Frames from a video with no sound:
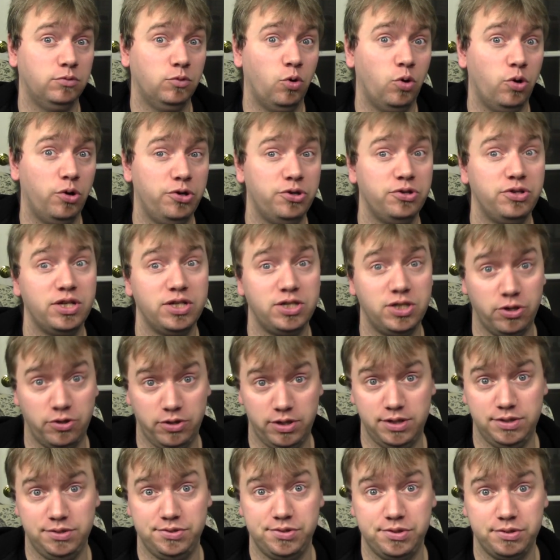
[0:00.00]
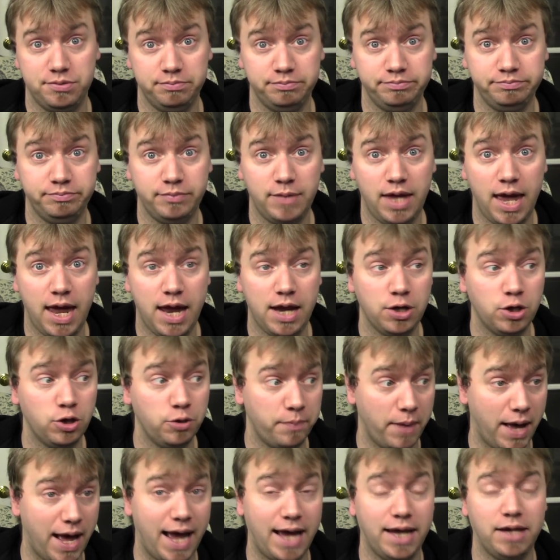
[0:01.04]
or the Tyranids. And
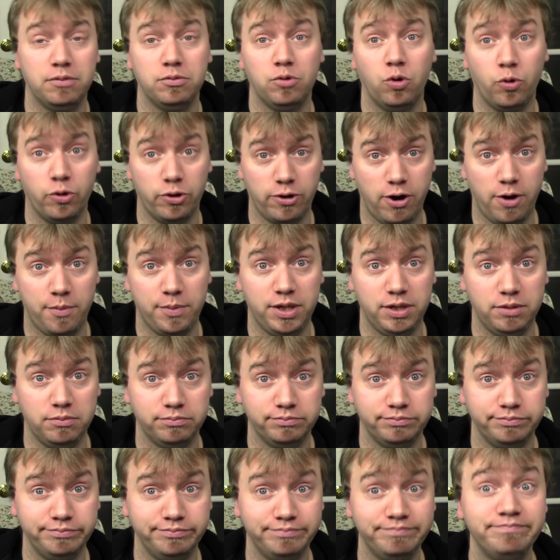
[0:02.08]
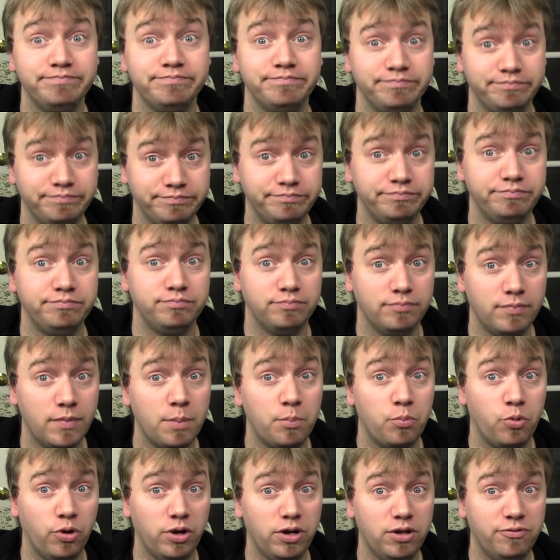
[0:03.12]
goodbye, Horde army.
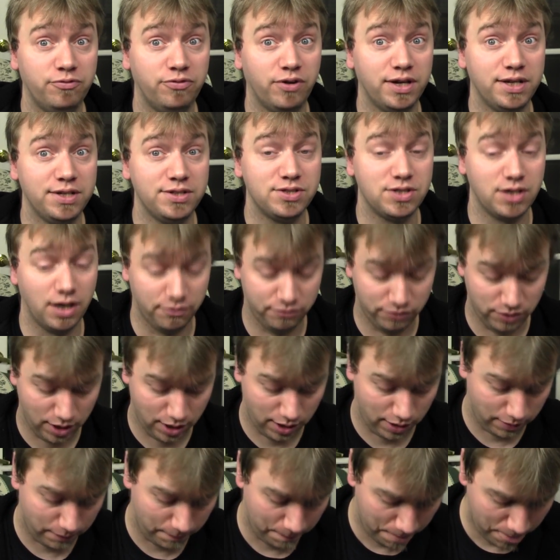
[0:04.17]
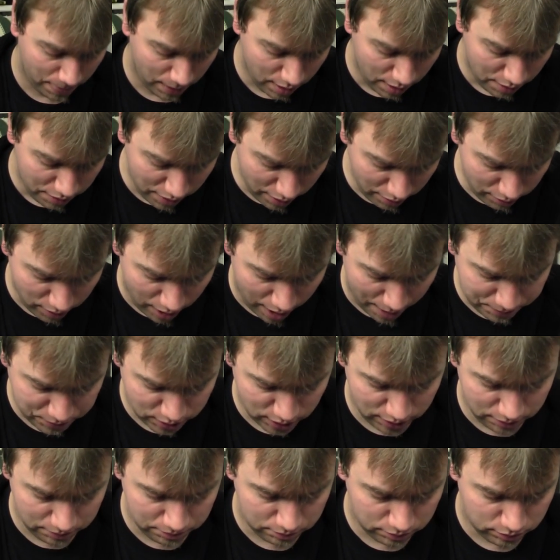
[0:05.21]
Pretty funny stuff there. The other
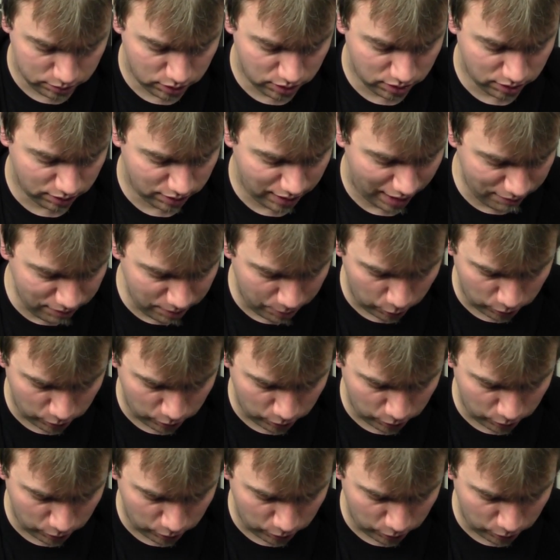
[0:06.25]
option, the heavy